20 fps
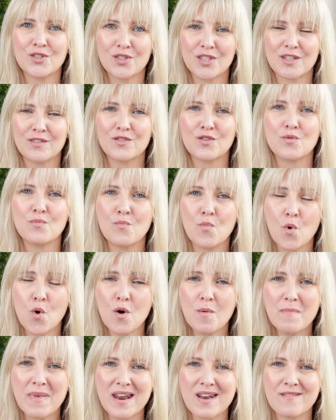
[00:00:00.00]
to give you
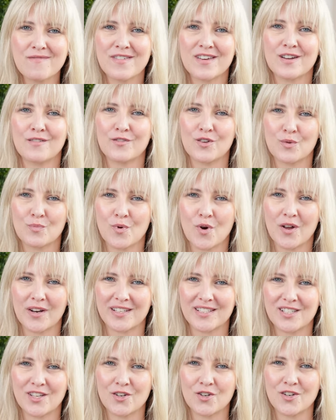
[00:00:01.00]
more benefit of your
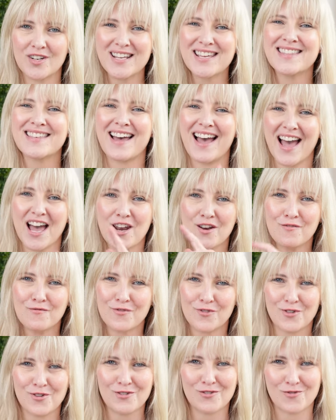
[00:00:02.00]
products underneath and
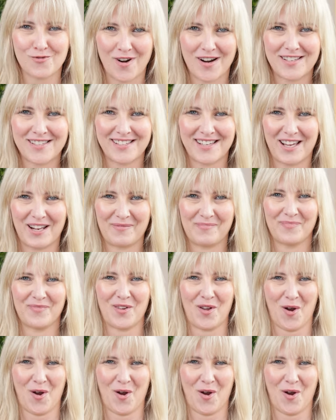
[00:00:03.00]
for dry skin.